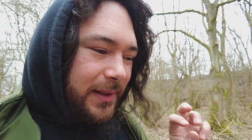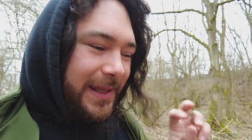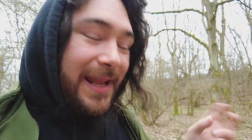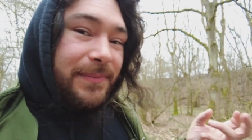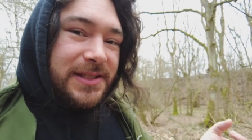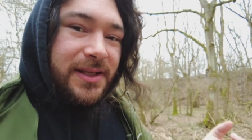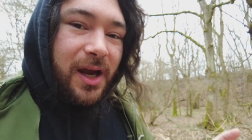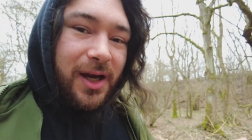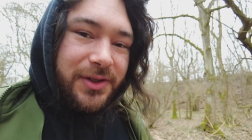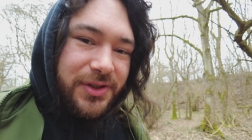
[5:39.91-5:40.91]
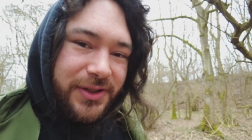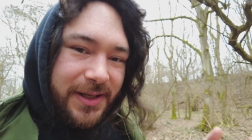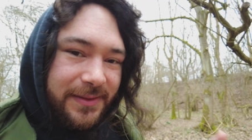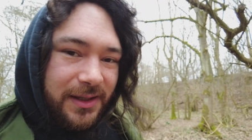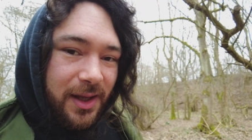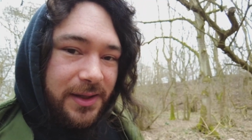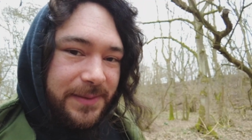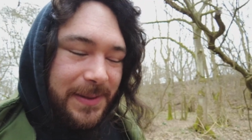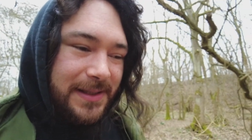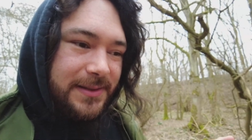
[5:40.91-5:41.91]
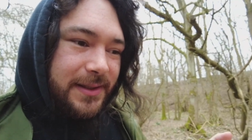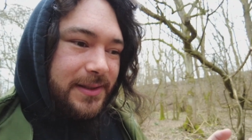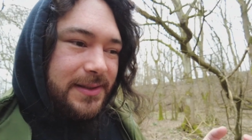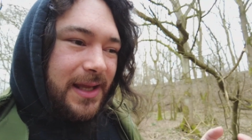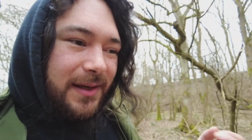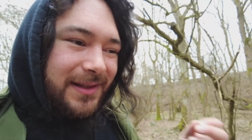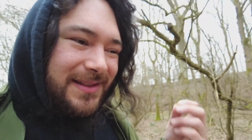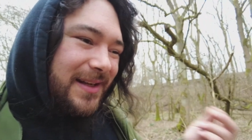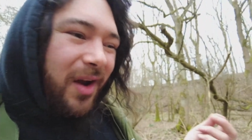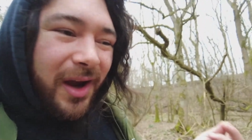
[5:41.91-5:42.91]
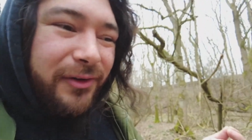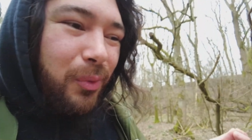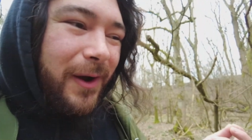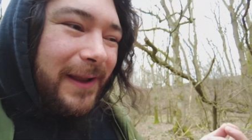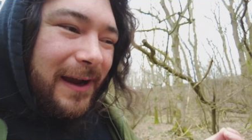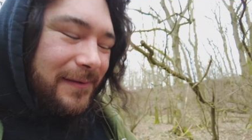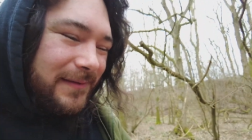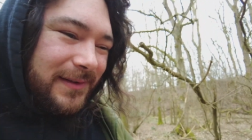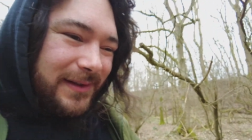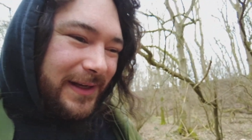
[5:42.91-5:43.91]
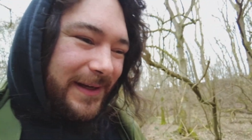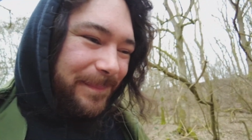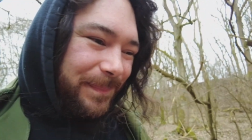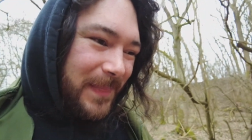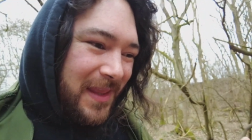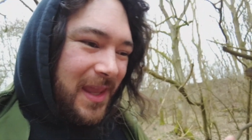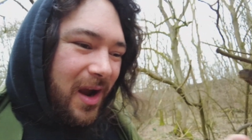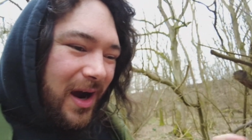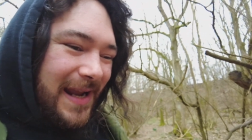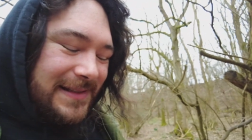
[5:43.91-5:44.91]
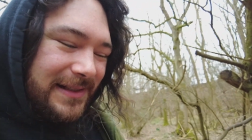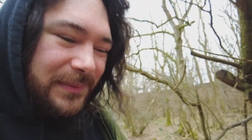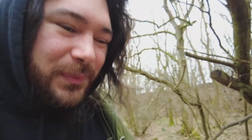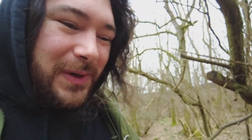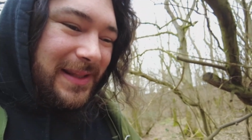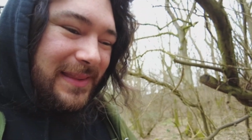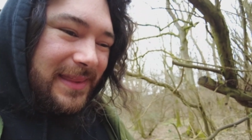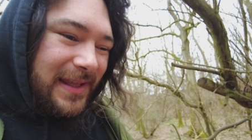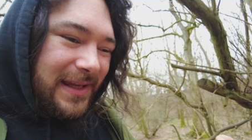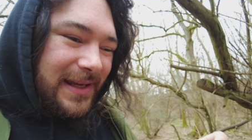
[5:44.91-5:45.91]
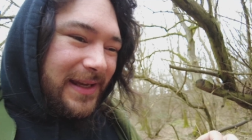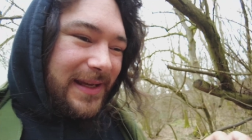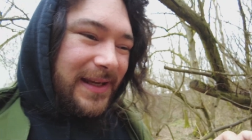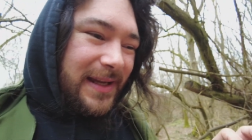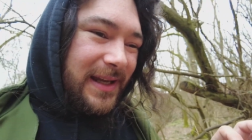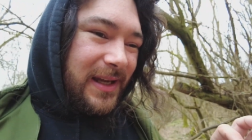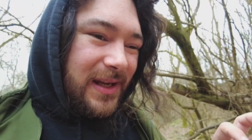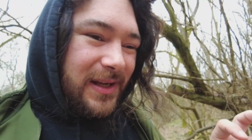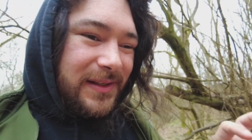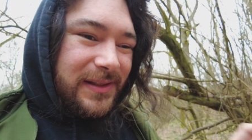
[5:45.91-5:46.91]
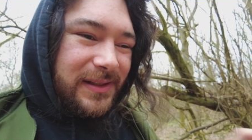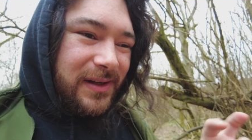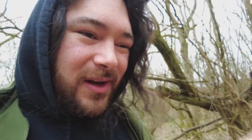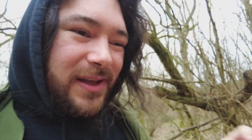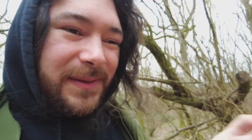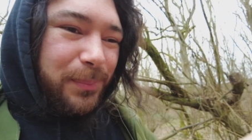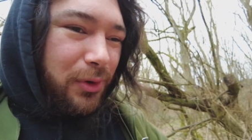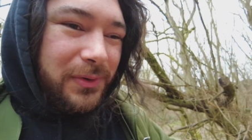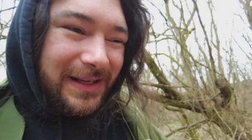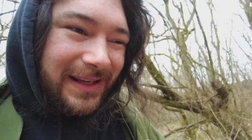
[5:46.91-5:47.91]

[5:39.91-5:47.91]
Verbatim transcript: keep the starch in the larger pieces and it did kind of work out um, I ended up with uh, I boiled a